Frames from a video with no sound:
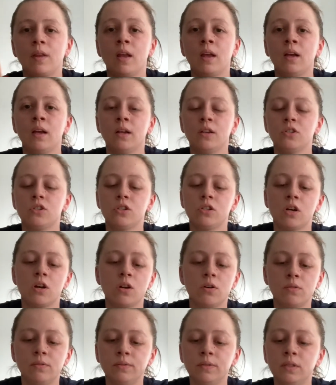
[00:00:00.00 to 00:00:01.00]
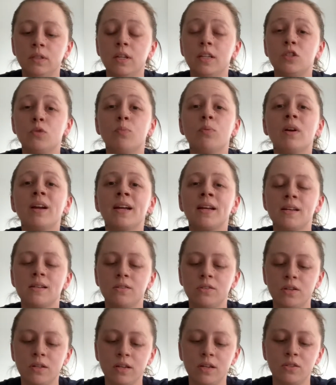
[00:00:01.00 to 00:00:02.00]
So let's break
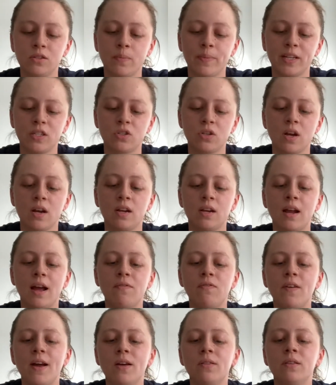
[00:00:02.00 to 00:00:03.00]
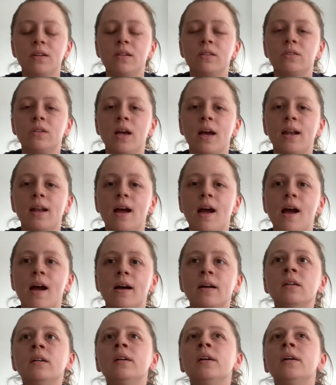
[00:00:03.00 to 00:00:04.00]
into these. I'm excited. I found these at uh,
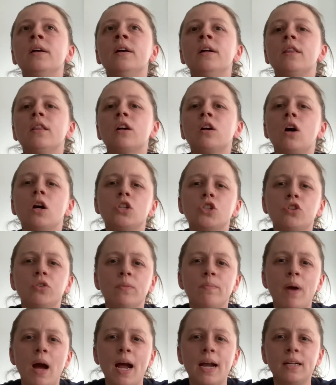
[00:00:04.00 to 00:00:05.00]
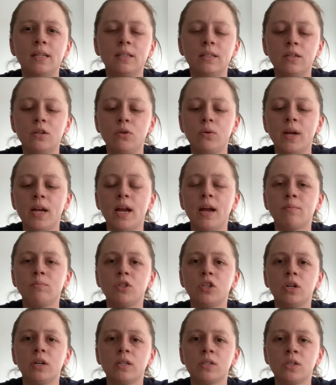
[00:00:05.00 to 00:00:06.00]
the Country Mile in New
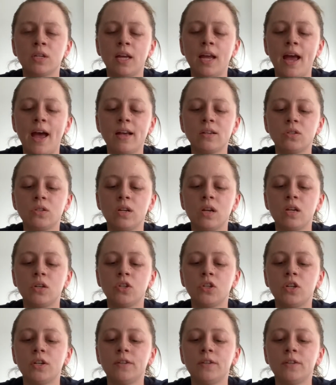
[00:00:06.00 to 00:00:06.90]
Hampshire. It's a gas station.